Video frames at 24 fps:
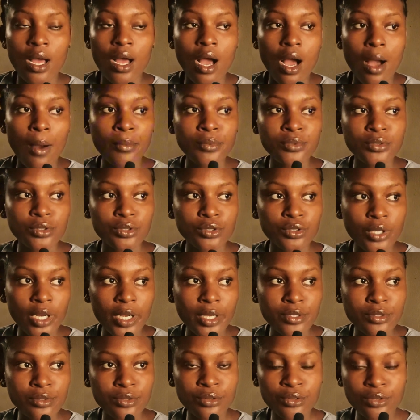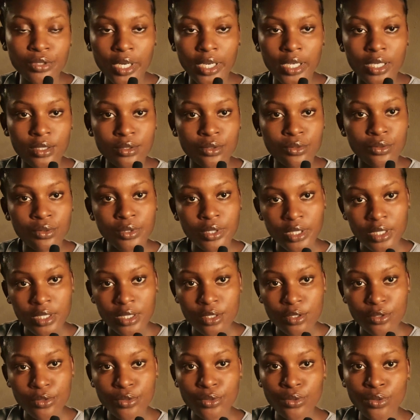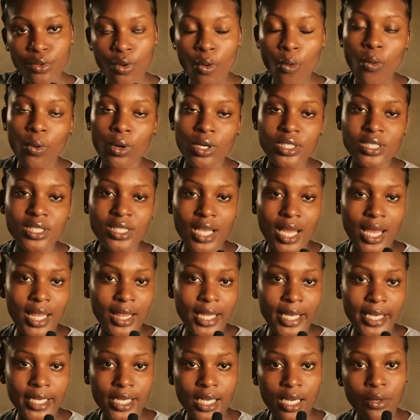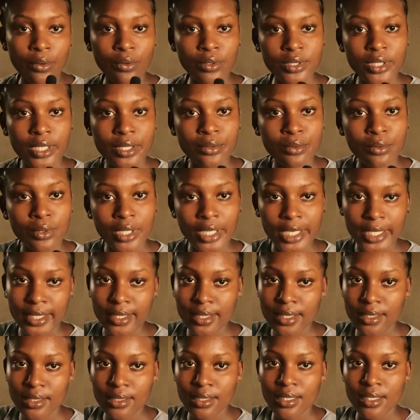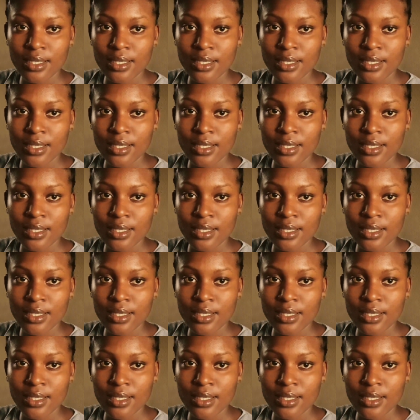I'm also trying to try out new things to know what I like and what I don't like.